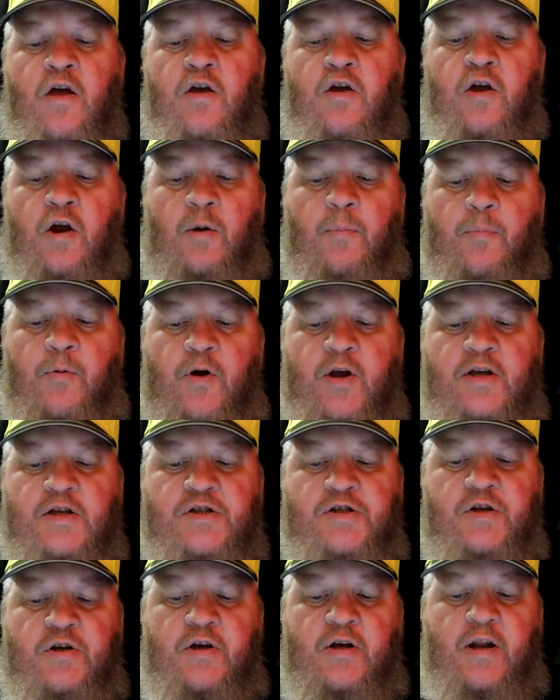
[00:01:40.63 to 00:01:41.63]
your
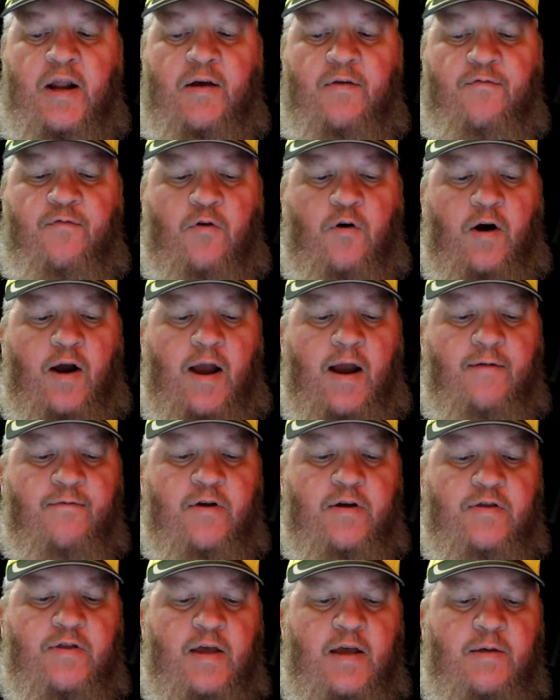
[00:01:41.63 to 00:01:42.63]
priesthood for
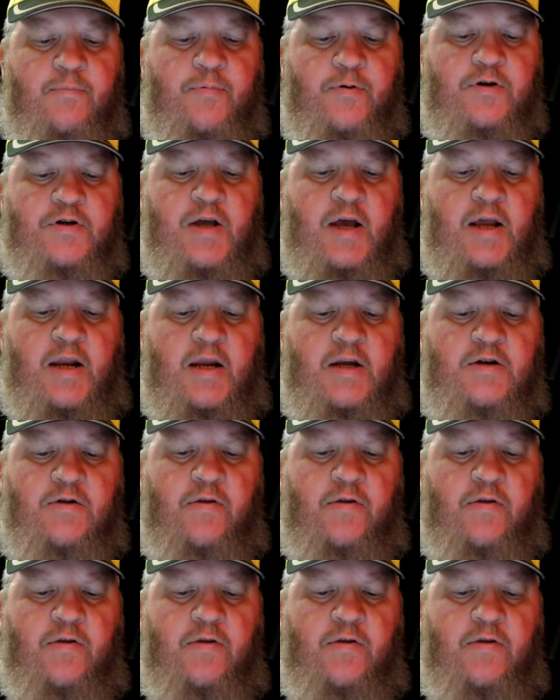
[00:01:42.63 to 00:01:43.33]
everything pertaining